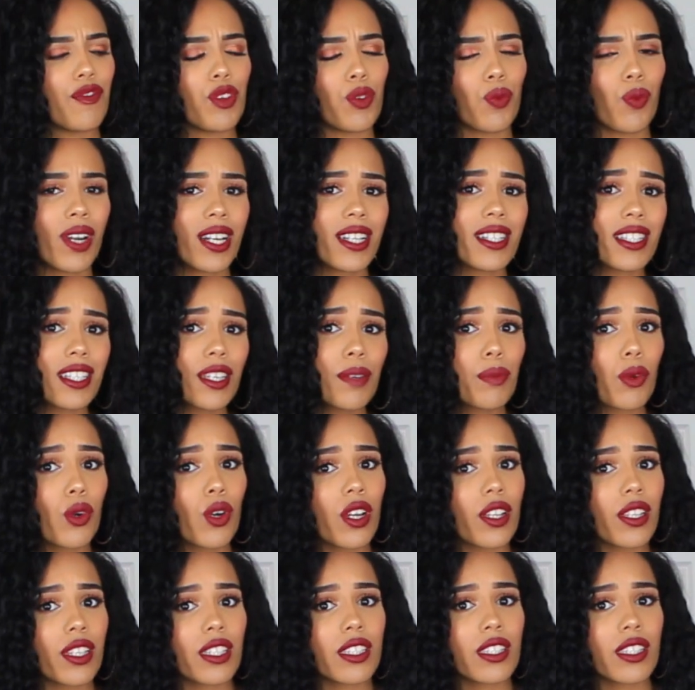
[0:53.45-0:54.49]
If you want to see
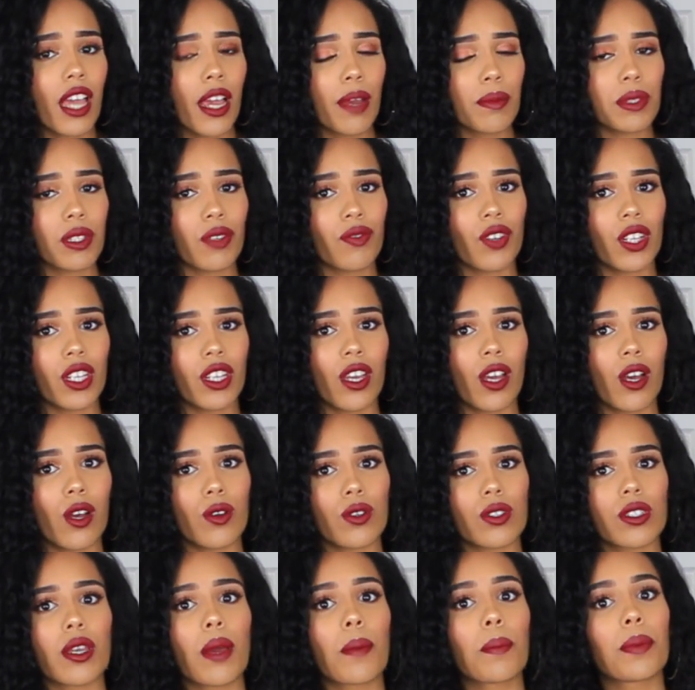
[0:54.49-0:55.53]
more of these types of
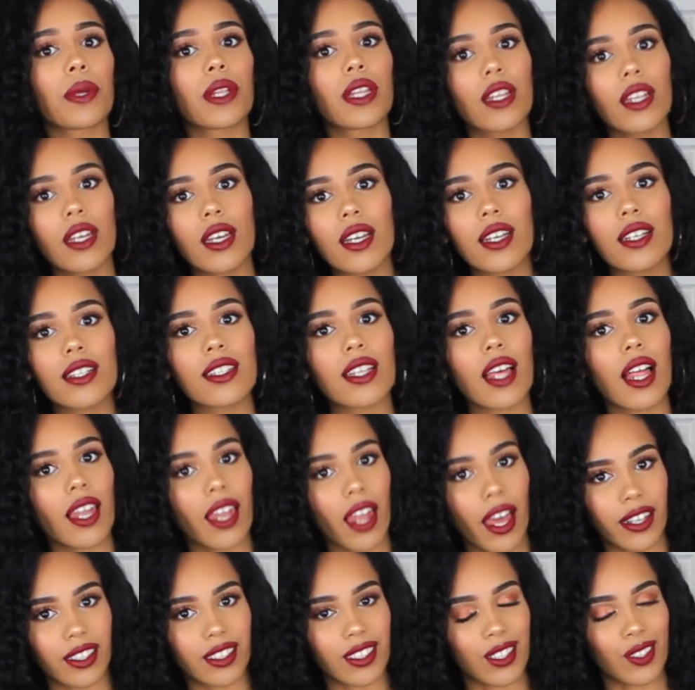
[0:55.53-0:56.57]
videos, please
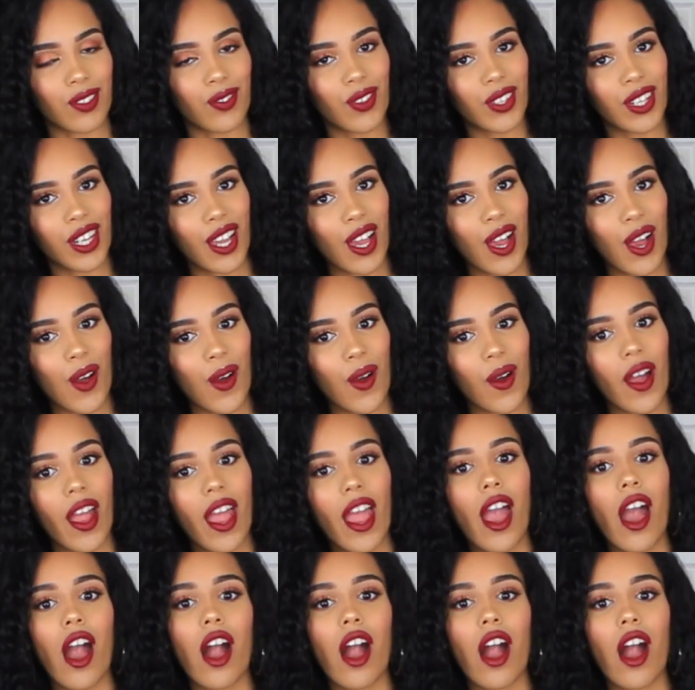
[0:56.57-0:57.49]
like this video,